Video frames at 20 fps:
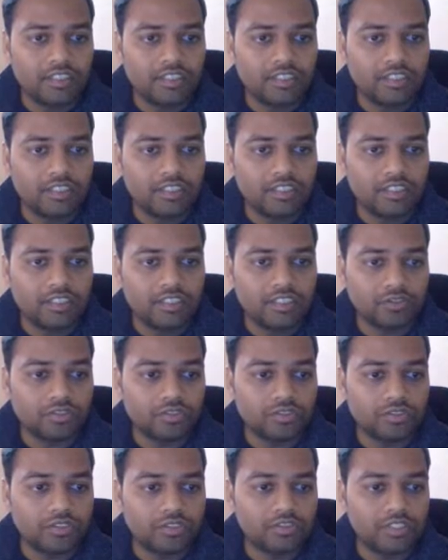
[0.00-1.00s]

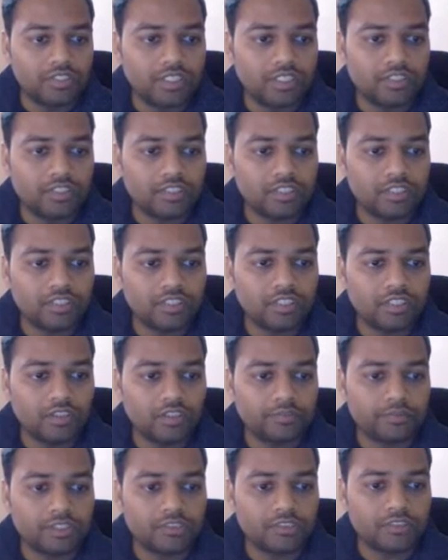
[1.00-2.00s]
menus. So these are
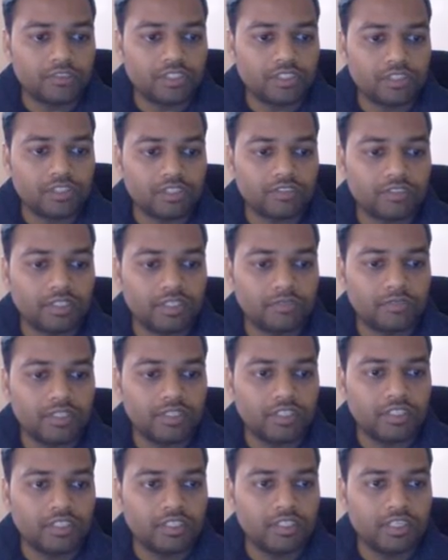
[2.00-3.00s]
options which are available.
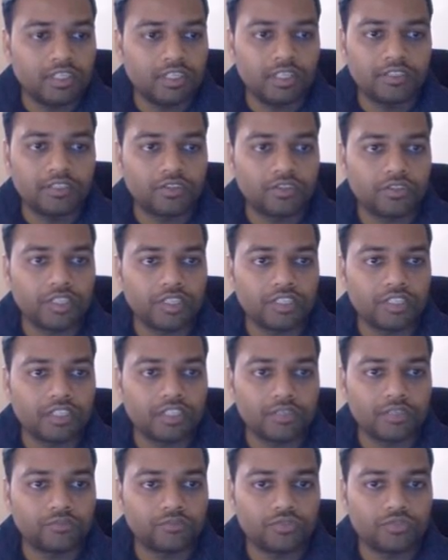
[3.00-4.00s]
Again, you
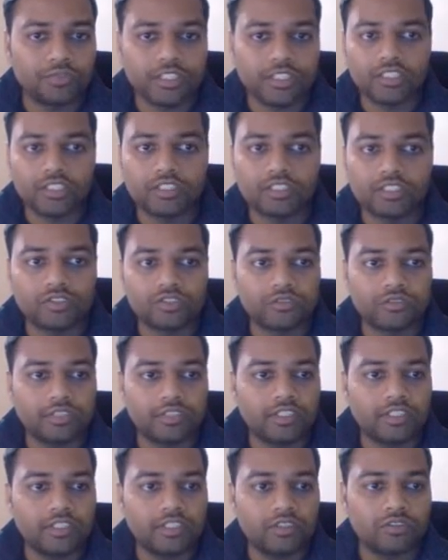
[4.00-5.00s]
can make changes over
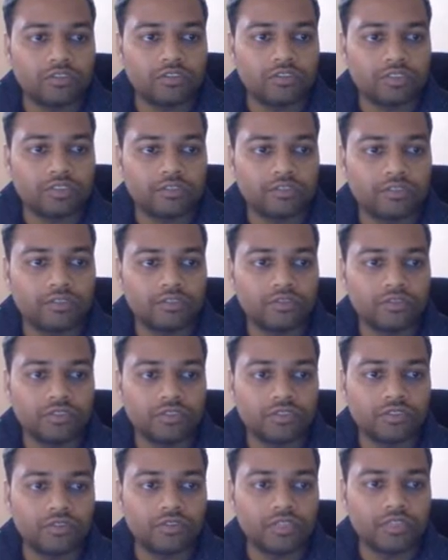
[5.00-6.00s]
here, or if you want
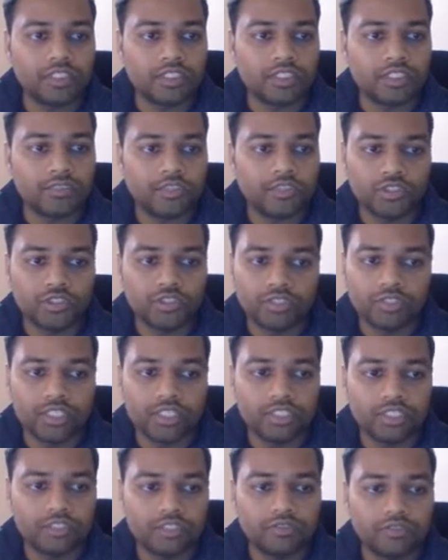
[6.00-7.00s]
to do it
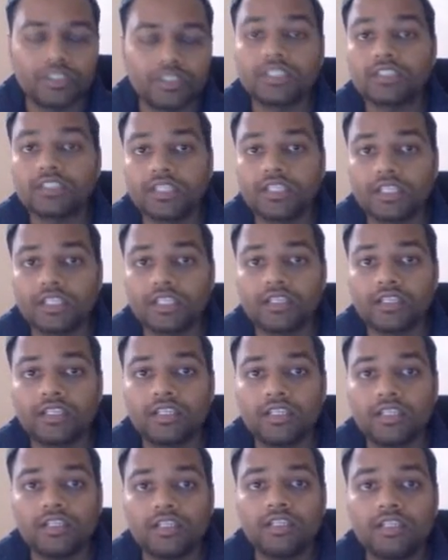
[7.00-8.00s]
individually, going inside
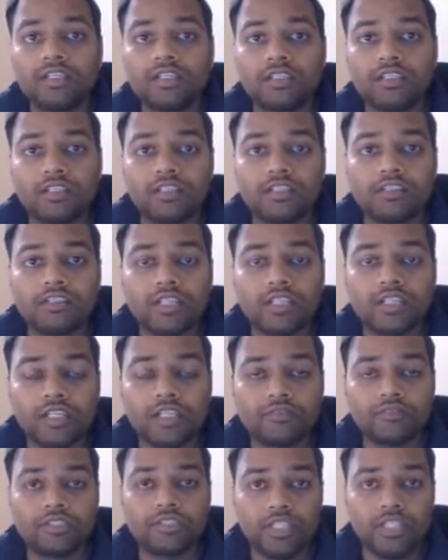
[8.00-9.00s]
the
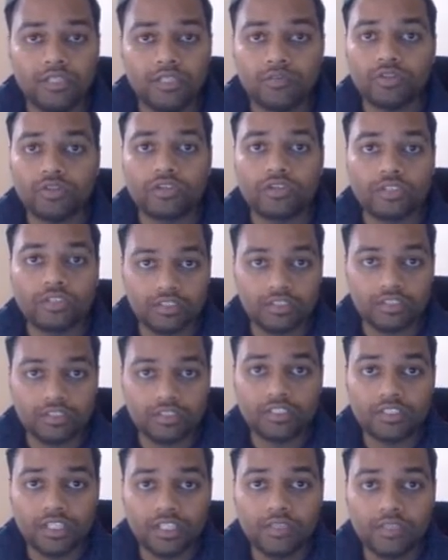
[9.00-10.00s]
theme or
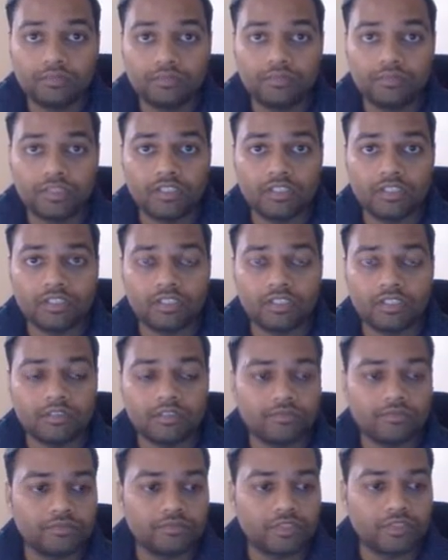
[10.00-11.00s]
theme
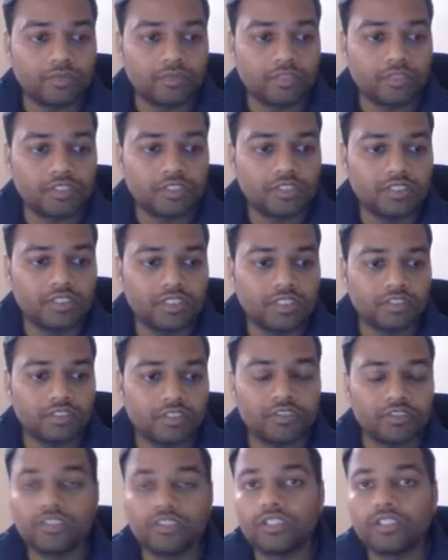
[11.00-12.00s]
options,
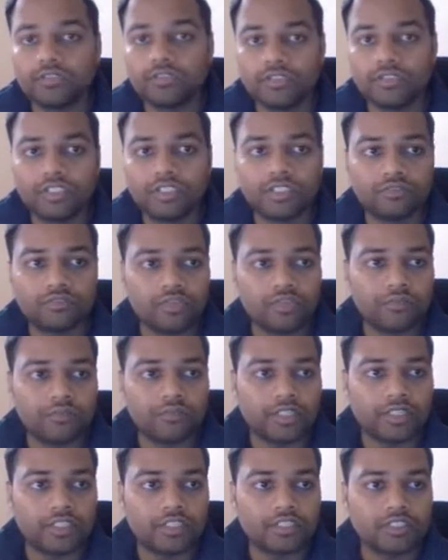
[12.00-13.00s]
so you can do it from
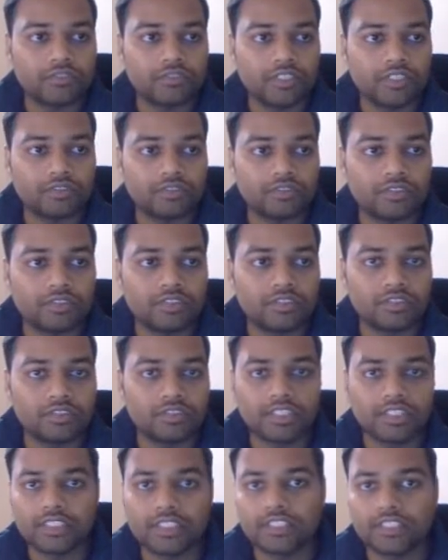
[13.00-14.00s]
there as well. So
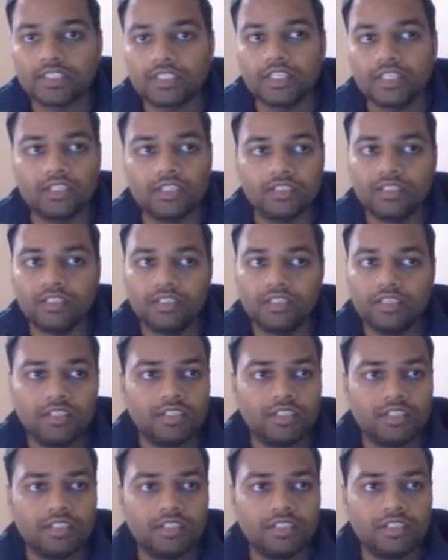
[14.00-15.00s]
this is again
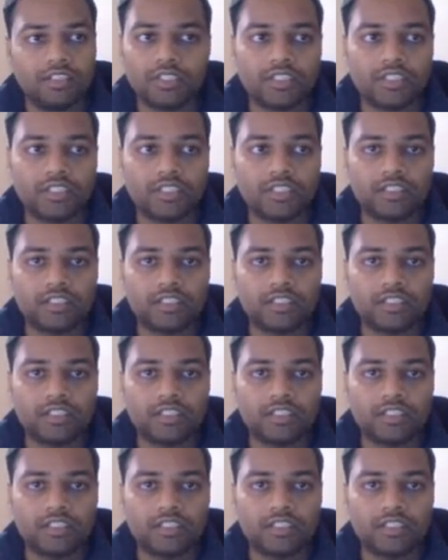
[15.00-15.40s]
something that